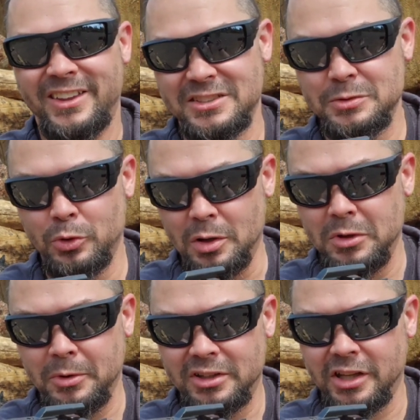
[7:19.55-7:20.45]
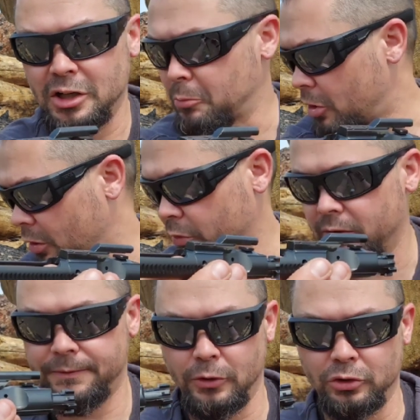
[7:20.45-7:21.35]
Man, this is what I mean by taking it
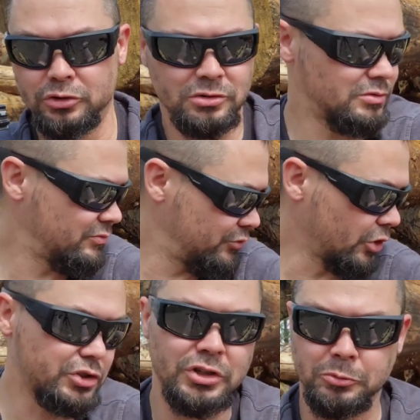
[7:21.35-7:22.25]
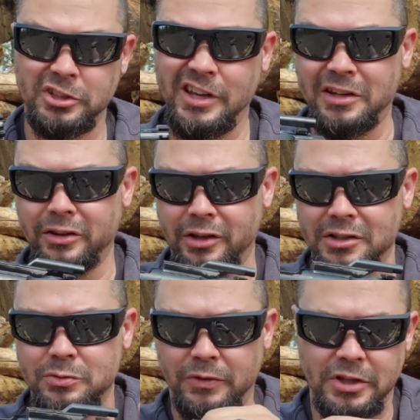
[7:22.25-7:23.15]
apart. We've stripped it down
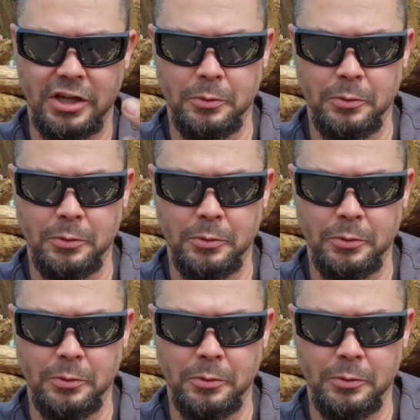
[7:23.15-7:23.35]
to this.